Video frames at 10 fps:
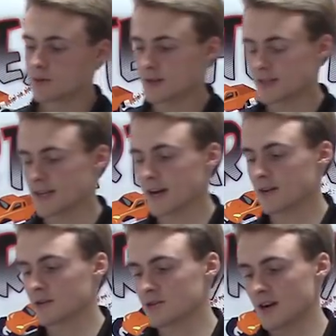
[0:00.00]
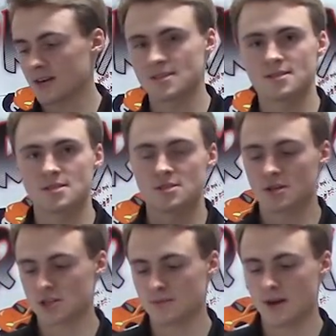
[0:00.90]
with the standard Traxxas
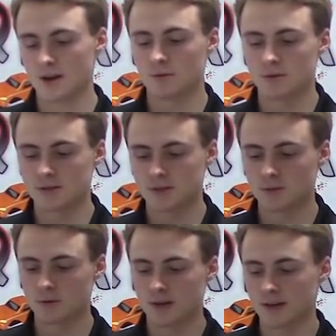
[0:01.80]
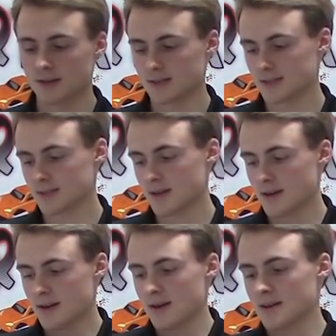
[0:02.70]
instruction manuals, toolkits,
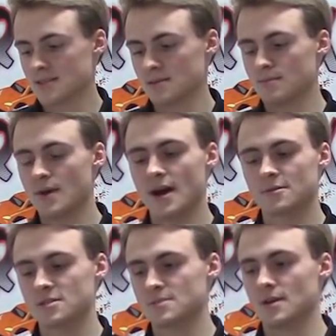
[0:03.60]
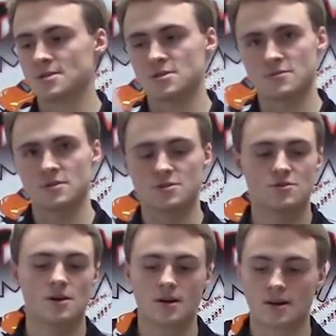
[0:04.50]
and some battery spacers for the
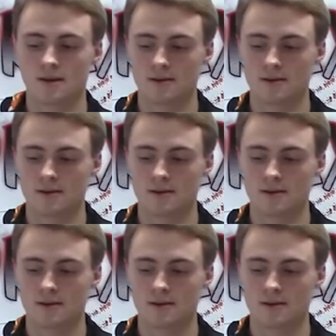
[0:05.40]
truck.